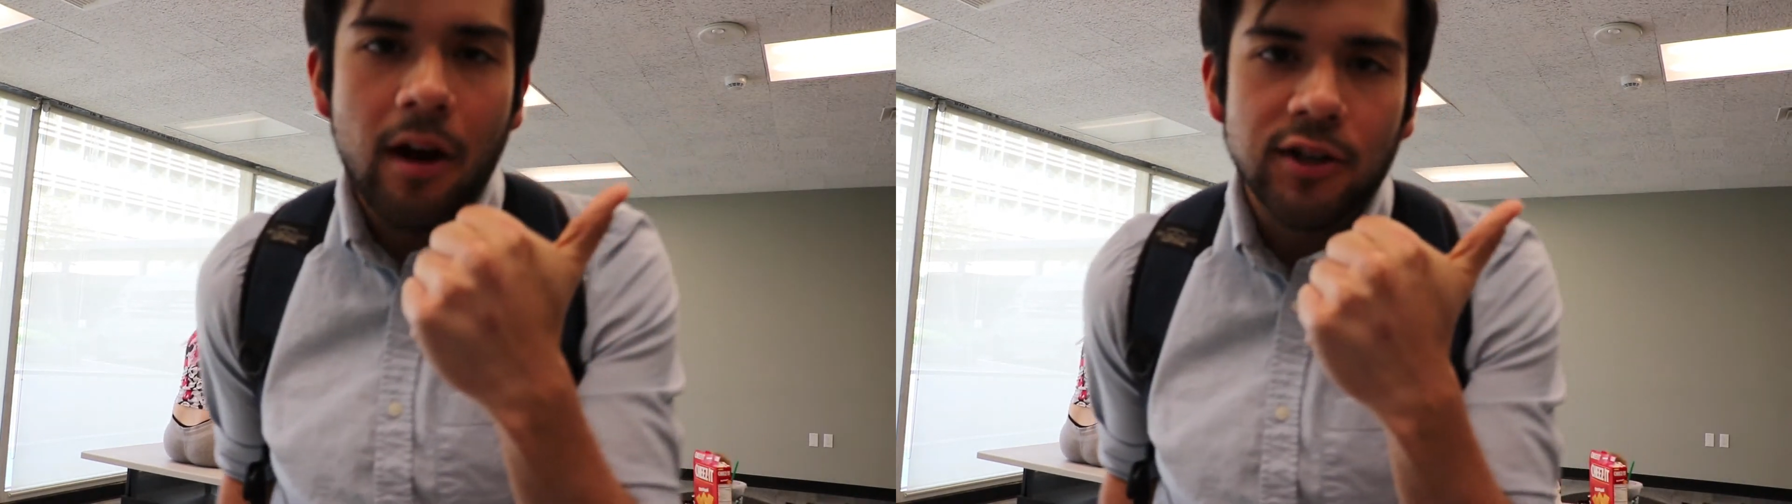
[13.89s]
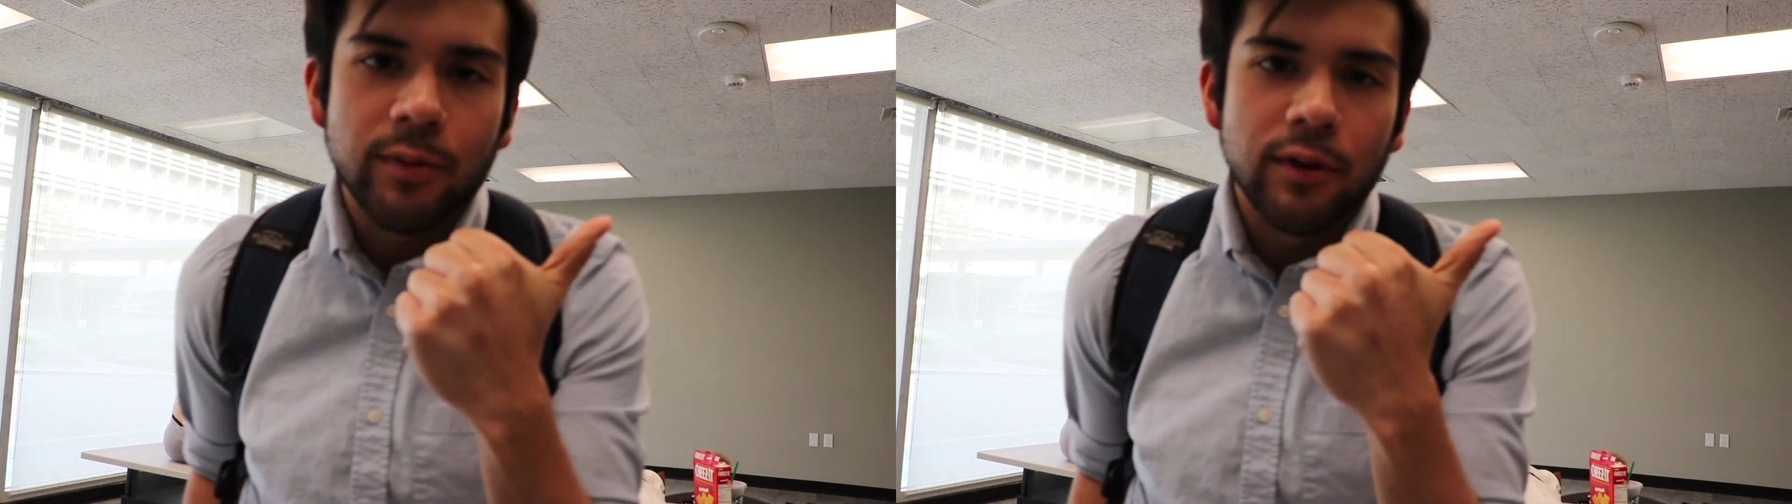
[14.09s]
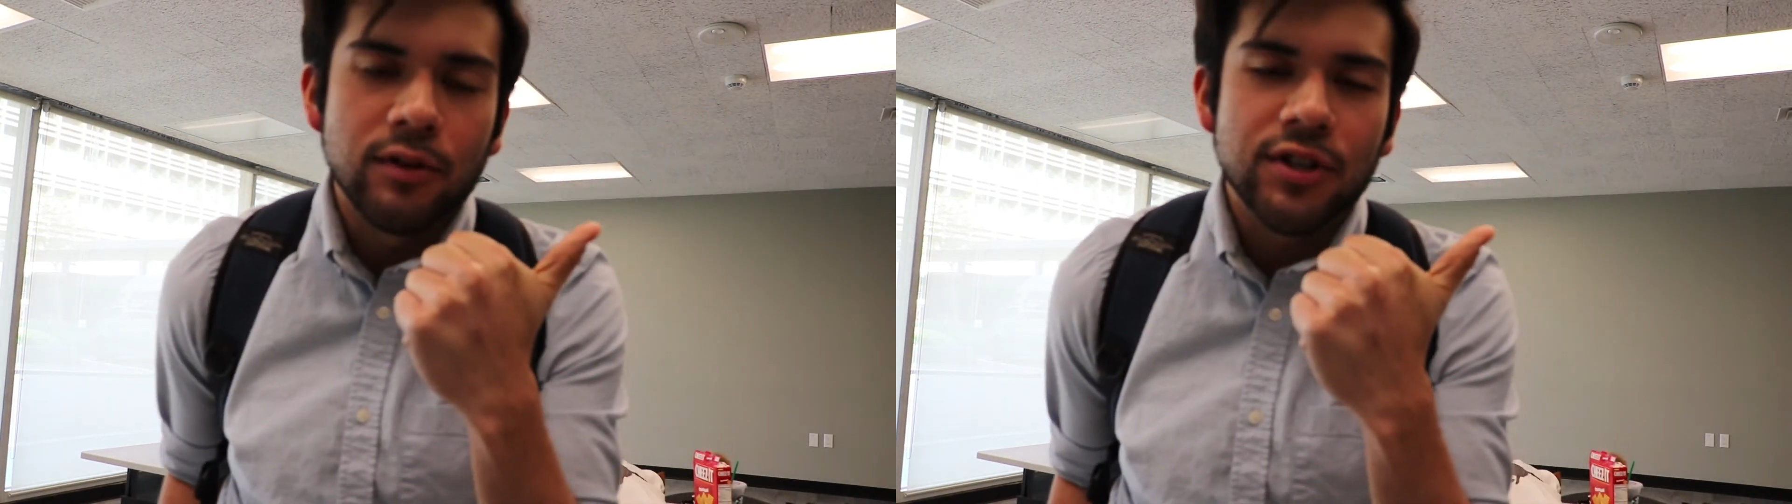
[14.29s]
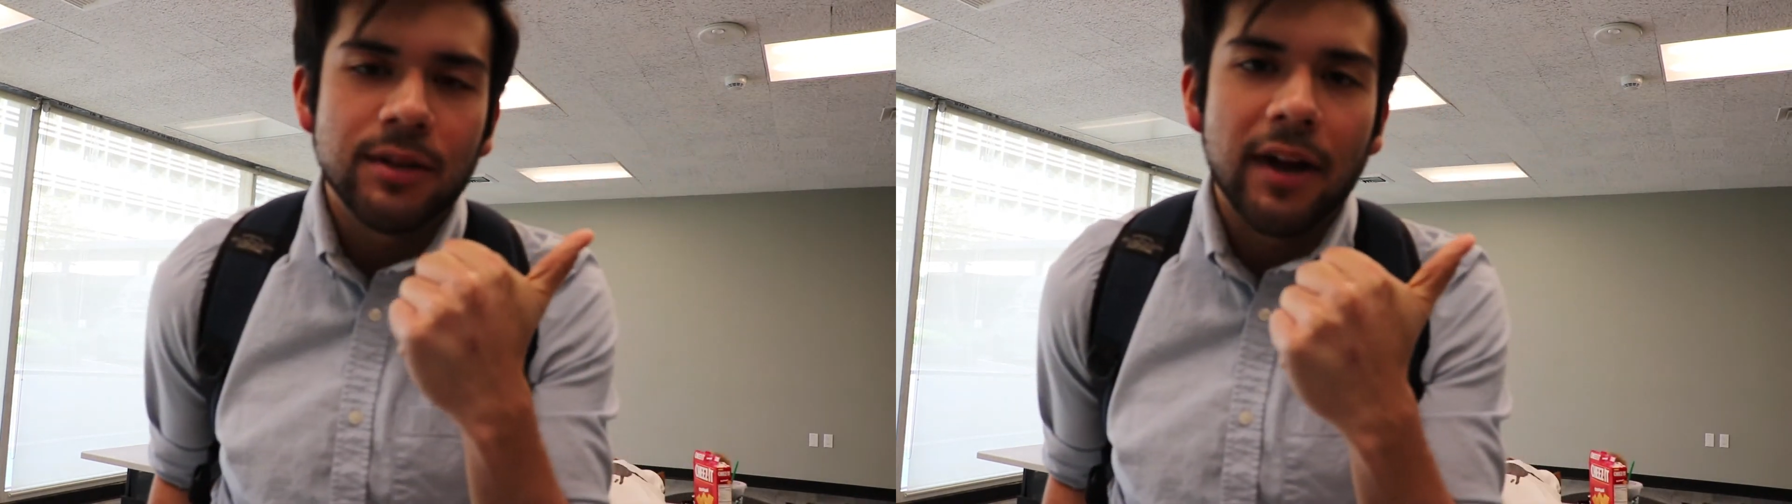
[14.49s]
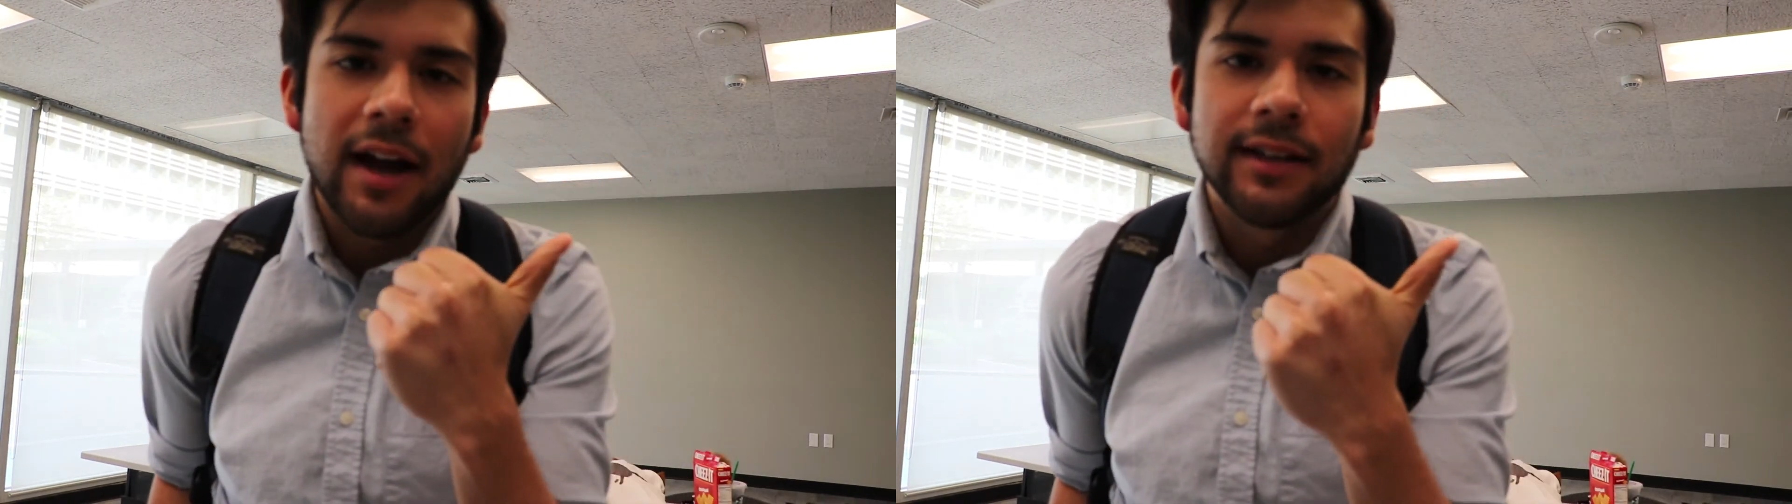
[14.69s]

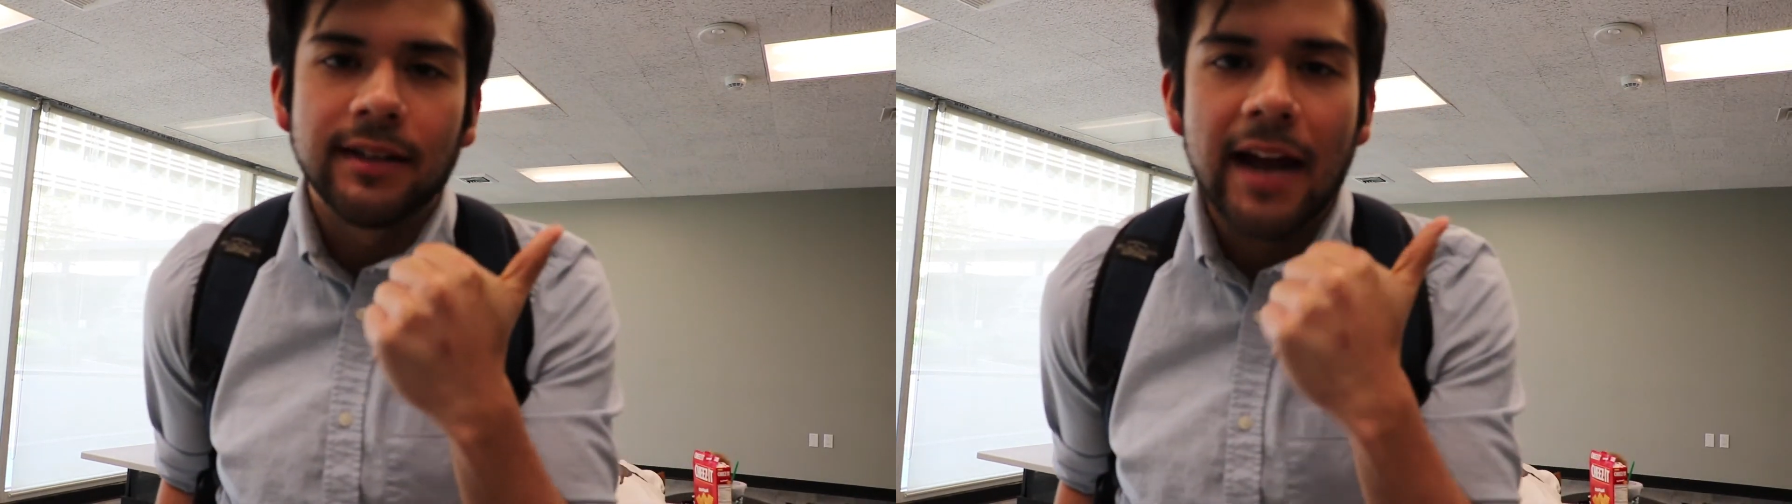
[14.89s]
entrepreneurship gotten